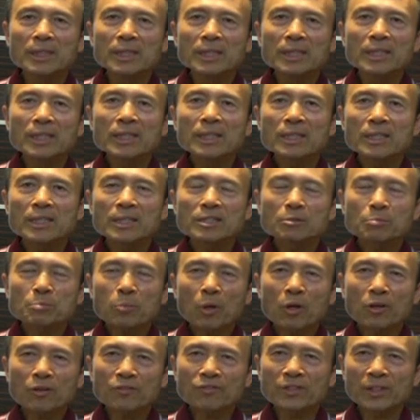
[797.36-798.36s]
He is
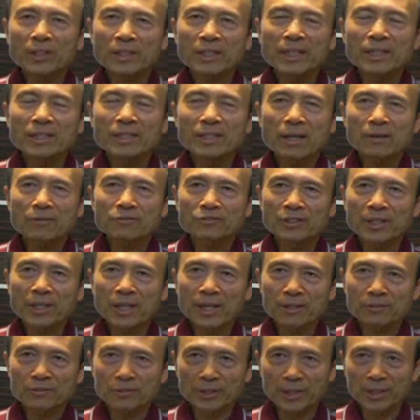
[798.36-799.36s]
perfect in every
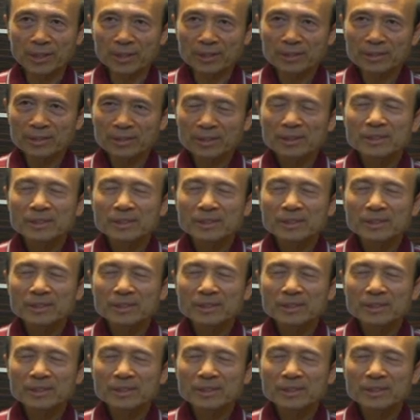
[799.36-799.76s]
area,